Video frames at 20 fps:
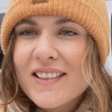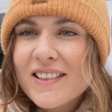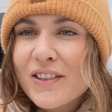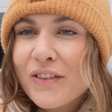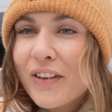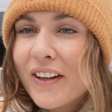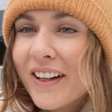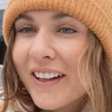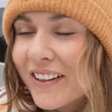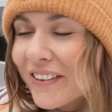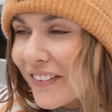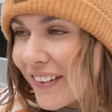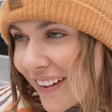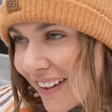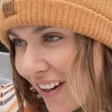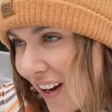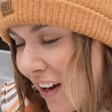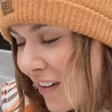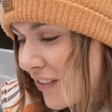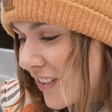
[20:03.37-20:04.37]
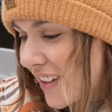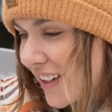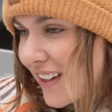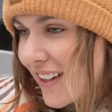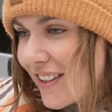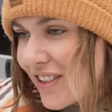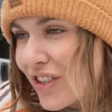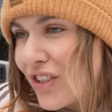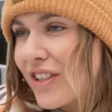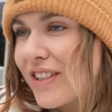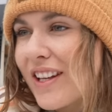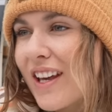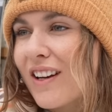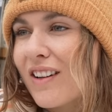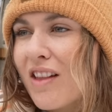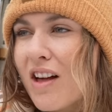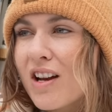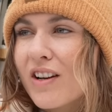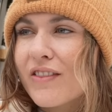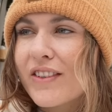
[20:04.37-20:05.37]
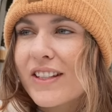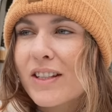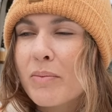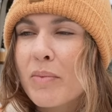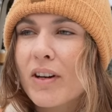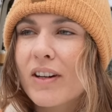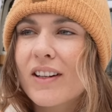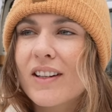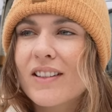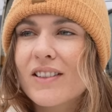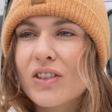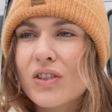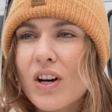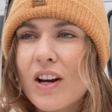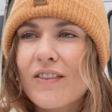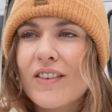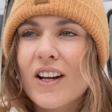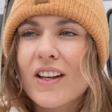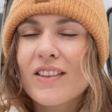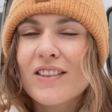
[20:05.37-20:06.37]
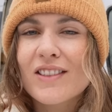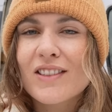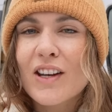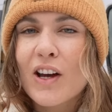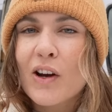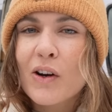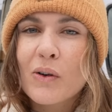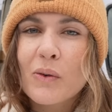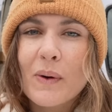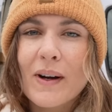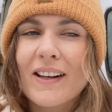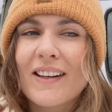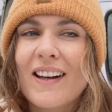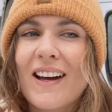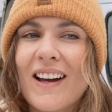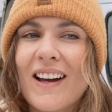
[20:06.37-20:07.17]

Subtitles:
is feeling really confident and she's had a lot of experience driving on the snow when